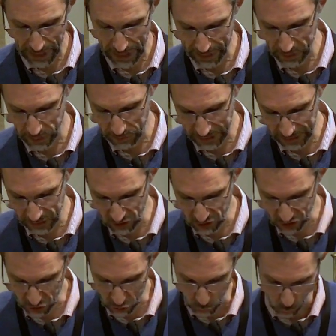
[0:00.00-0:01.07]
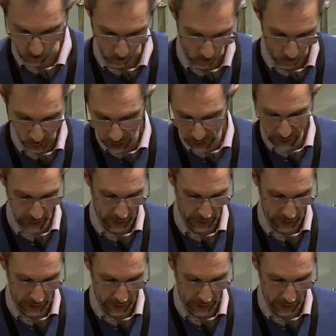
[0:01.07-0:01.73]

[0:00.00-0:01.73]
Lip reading: has been swallowed